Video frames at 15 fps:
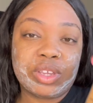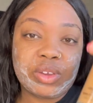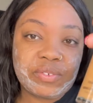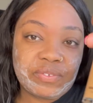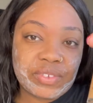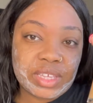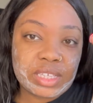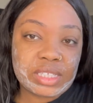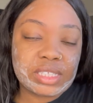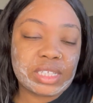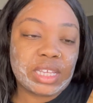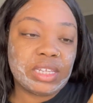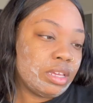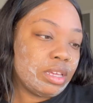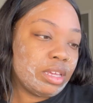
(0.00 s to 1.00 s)
Fix
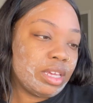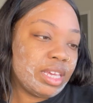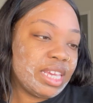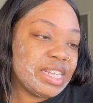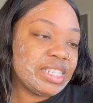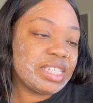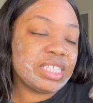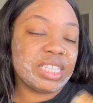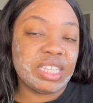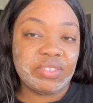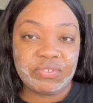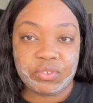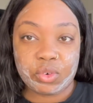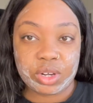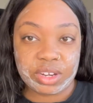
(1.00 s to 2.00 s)
and
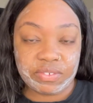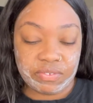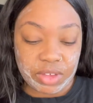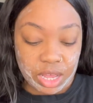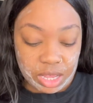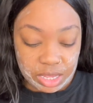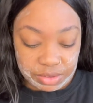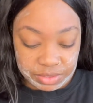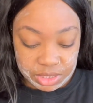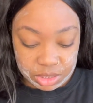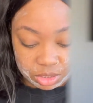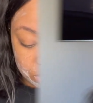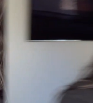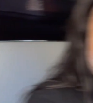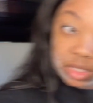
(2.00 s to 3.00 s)
NC45. It's
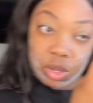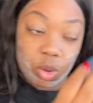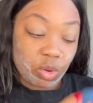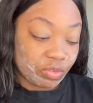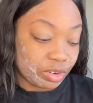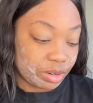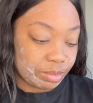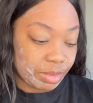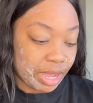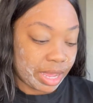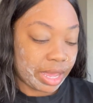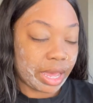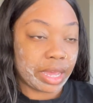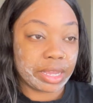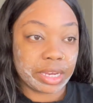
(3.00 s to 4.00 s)
just over my
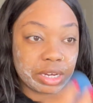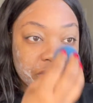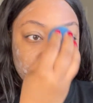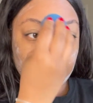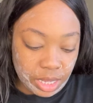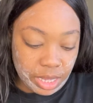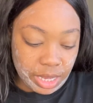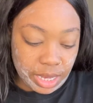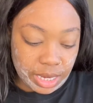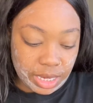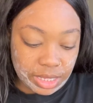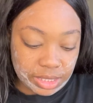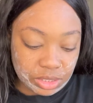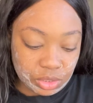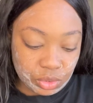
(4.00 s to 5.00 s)
eye area. And I
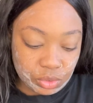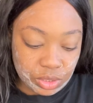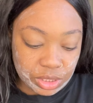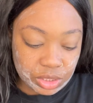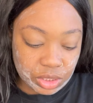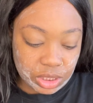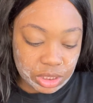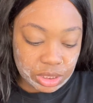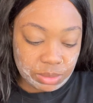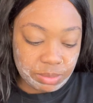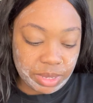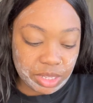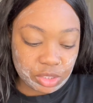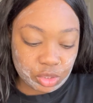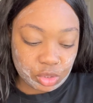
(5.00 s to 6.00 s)
like to do this just to
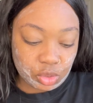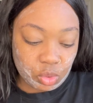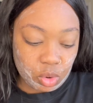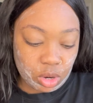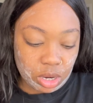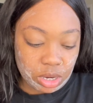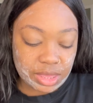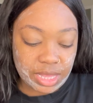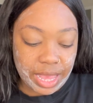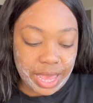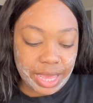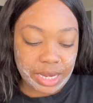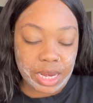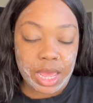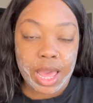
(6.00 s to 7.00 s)
make sure
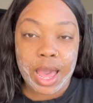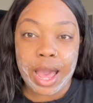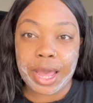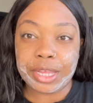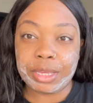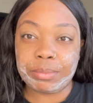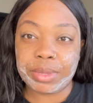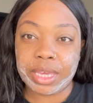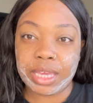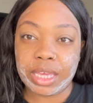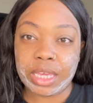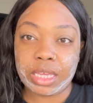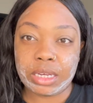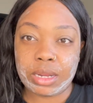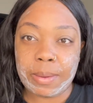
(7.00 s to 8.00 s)
that I am
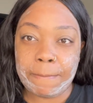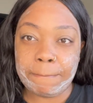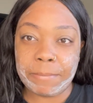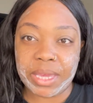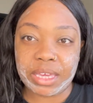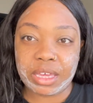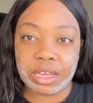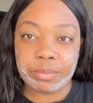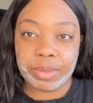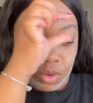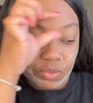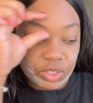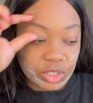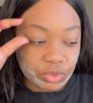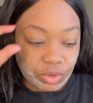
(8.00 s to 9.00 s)
getting makeup
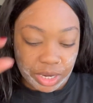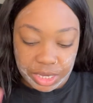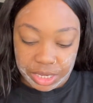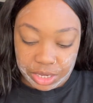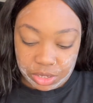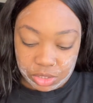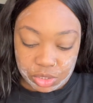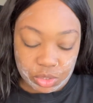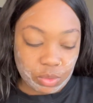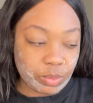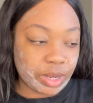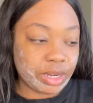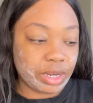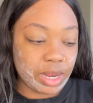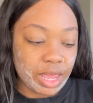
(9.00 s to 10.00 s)
coverage right here. So
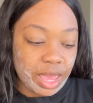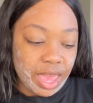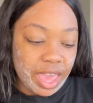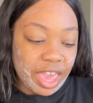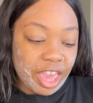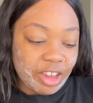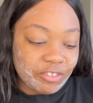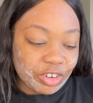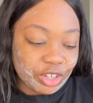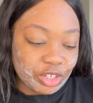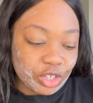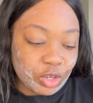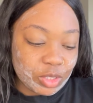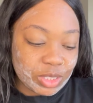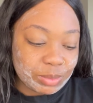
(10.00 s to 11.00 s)
whenever, you
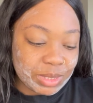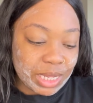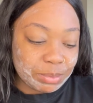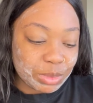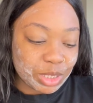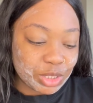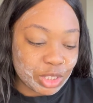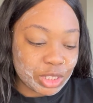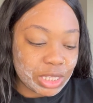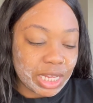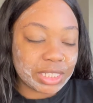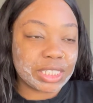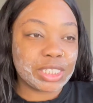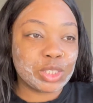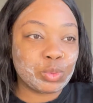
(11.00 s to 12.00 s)
know, sometimes they're just
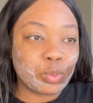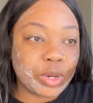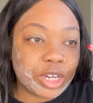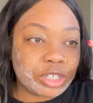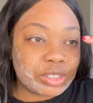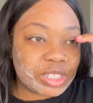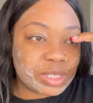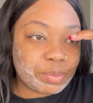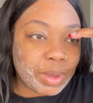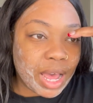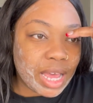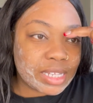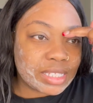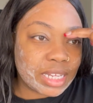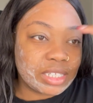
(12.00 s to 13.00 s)
like these weird
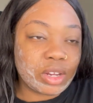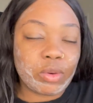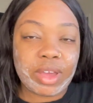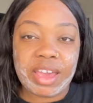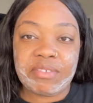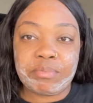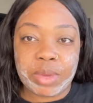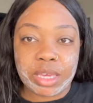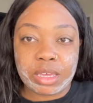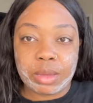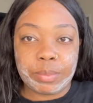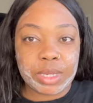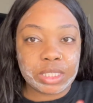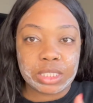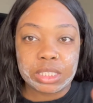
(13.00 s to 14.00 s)
spots that don't have makeup.
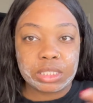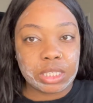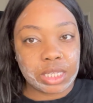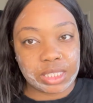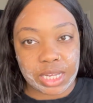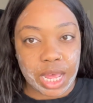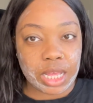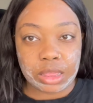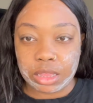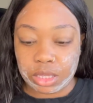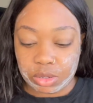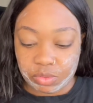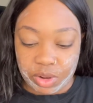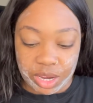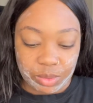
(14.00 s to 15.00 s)
It just does not
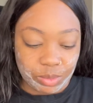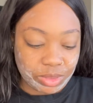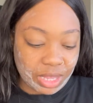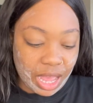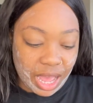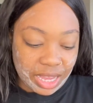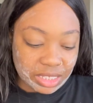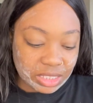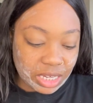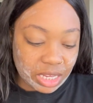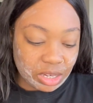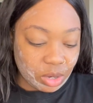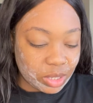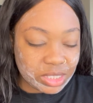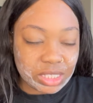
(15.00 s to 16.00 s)
look right with the
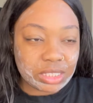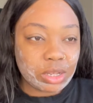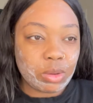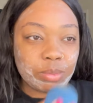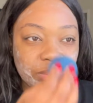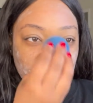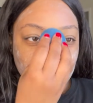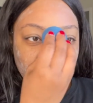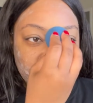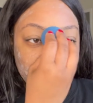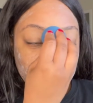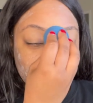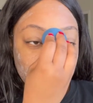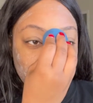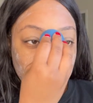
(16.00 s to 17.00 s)
eyeshadow. It just don't blend right
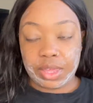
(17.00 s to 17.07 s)
to me.